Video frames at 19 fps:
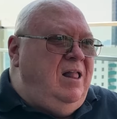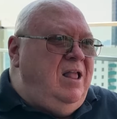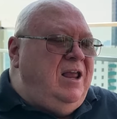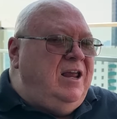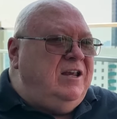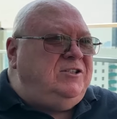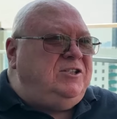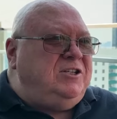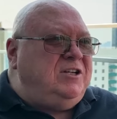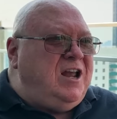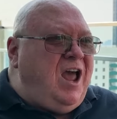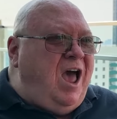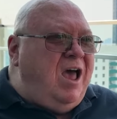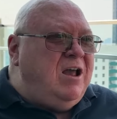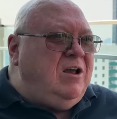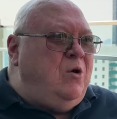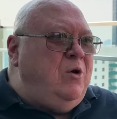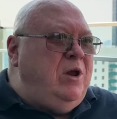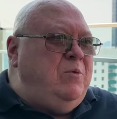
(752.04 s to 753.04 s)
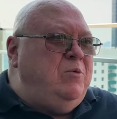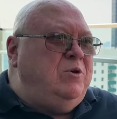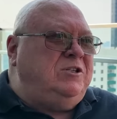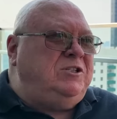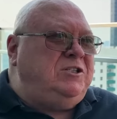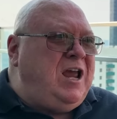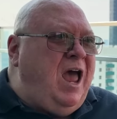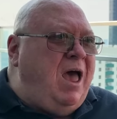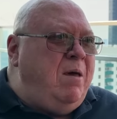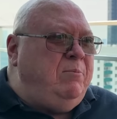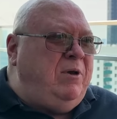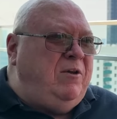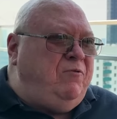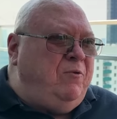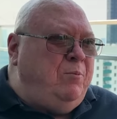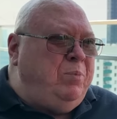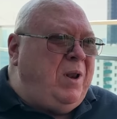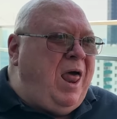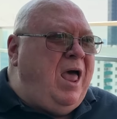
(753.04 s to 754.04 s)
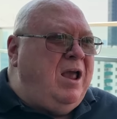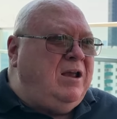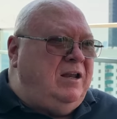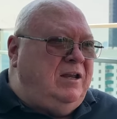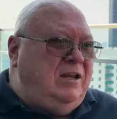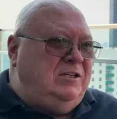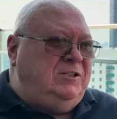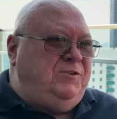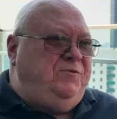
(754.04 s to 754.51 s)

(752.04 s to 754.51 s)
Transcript: In Chicago, he was shot me for blocking his